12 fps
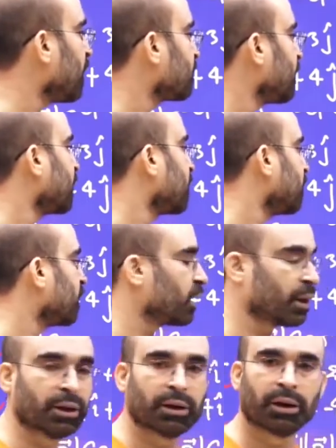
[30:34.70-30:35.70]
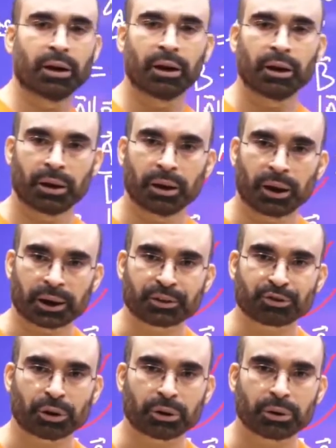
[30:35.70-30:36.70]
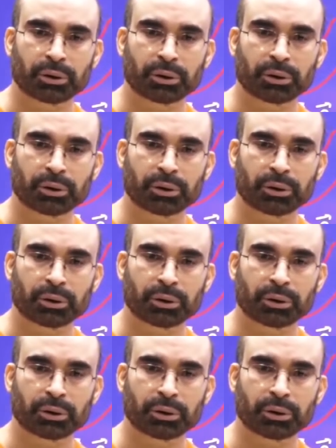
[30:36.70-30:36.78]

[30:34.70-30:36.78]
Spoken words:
is 90 degree. Understood?